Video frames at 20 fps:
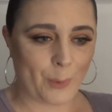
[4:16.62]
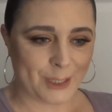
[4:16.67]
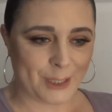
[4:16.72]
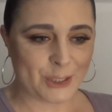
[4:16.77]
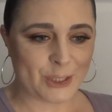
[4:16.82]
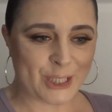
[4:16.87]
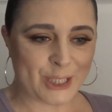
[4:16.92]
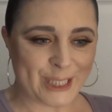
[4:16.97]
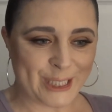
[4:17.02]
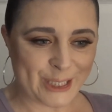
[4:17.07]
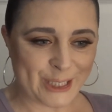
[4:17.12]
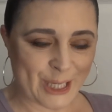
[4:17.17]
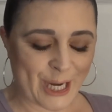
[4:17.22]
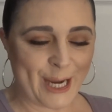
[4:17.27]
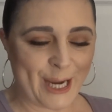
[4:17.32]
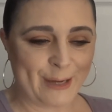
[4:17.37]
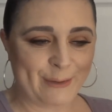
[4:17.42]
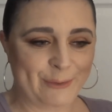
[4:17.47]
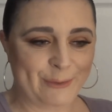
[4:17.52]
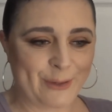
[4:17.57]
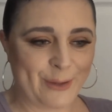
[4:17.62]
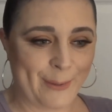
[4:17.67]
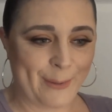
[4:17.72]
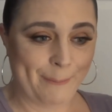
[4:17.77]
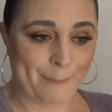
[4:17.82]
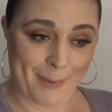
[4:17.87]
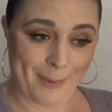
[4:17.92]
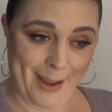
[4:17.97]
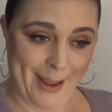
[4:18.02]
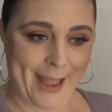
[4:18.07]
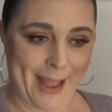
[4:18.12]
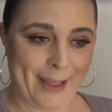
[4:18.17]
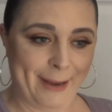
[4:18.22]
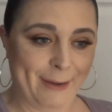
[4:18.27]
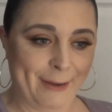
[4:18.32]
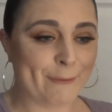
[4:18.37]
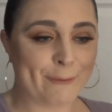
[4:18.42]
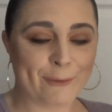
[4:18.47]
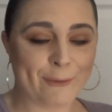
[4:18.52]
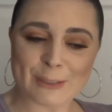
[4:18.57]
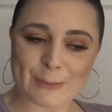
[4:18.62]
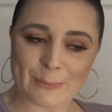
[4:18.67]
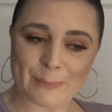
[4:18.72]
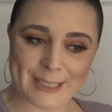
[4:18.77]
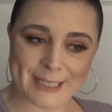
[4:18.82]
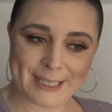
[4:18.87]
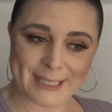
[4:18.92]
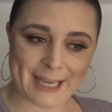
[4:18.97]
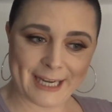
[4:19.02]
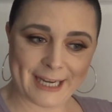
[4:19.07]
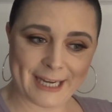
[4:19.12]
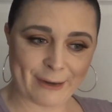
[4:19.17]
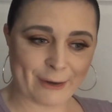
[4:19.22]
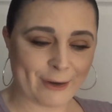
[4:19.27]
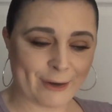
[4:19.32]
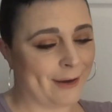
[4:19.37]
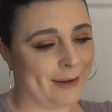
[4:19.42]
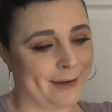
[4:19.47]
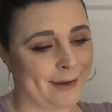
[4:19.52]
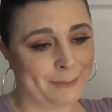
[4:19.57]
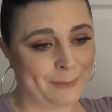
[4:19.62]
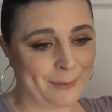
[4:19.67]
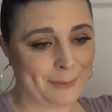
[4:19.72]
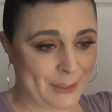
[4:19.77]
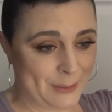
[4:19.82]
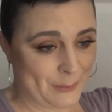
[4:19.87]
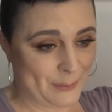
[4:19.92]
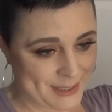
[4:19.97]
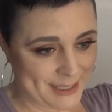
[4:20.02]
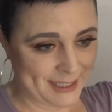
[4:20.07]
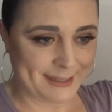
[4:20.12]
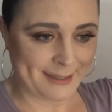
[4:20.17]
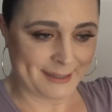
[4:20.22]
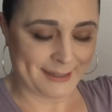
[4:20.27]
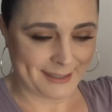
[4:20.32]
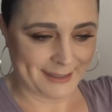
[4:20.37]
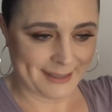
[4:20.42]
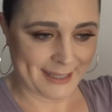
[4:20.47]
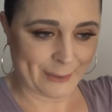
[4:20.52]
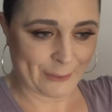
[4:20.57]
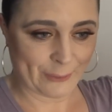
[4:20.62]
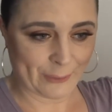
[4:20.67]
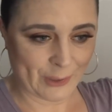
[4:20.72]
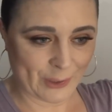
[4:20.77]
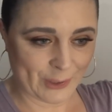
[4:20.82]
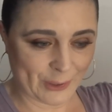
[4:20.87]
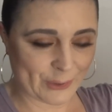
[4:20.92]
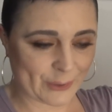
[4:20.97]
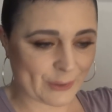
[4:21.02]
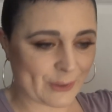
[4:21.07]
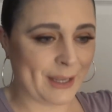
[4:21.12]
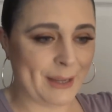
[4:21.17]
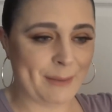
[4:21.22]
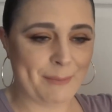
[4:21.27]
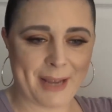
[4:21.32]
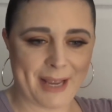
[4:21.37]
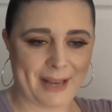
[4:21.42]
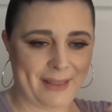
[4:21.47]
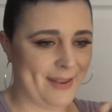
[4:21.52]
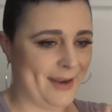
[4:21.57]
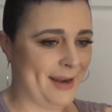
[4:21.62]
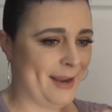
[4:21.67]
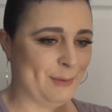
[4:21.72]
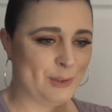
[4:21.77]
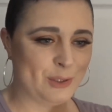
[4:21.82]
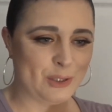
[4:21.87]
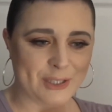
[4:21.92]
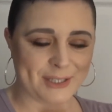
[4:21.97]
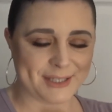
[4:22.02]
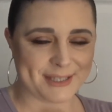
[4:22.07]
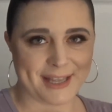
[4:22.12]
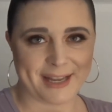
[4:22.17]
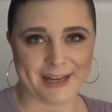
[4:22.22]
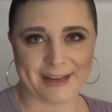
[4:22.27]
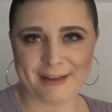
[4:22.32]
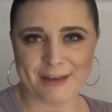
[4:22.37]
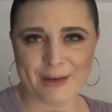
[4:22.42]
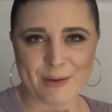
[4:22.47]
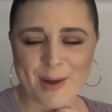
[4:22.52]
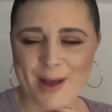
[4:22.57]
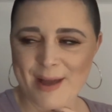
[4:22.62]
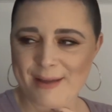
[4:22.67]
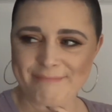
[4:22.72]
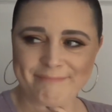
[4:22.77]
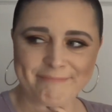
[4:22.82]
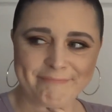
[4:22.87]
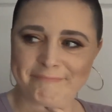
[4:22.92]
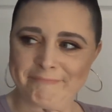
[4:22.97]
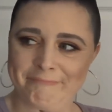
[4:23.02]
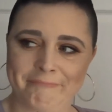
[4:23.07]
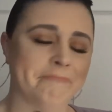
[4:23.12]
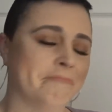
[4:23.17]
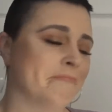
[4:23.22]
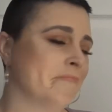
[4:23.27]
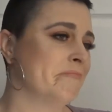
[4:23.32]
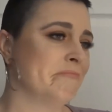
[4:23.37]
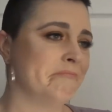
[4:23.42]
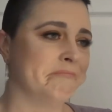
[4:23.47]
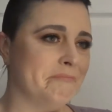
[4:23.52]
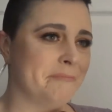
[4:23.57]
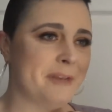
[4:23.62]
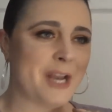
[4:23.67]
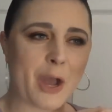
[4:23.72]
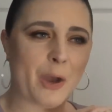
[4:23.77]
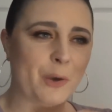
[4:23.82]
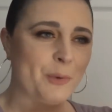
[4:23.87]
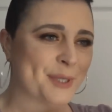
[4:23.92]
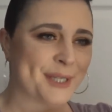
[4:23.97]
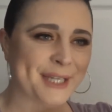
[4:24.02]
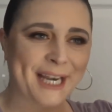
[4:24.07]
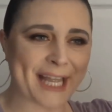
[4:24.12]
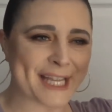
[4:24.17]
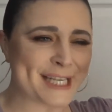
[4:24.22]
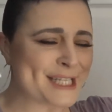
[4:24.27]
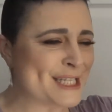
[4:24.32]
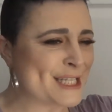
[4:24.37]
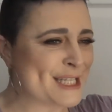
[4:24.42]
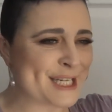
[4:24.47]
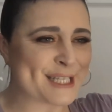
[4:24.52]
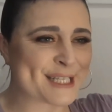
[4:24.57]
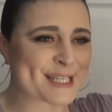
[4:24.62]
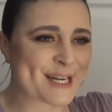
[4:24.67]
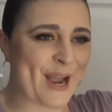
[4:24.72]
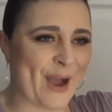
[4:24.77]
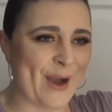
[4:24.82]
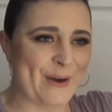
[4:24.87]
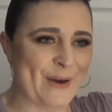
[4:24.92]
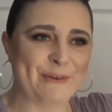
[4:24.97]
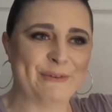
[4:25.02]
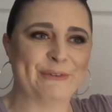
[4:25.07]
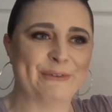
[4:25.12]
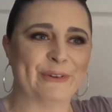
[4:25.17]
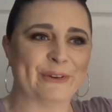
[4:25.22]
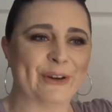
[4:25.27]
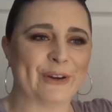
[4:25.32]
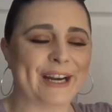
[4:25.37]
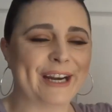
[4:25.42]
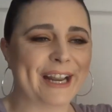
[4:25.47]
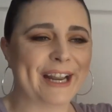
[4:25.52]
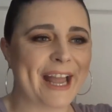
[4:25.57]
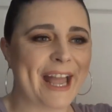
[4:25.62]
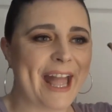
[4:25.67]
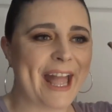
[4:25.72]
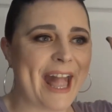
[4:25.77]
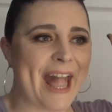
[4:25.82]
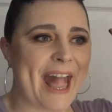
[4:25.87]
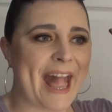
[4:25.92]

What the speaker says: when she shaved my head. First we did that haircut when you seen it in that earlier clip, and then I was just like, you know what? No, let's just go for it.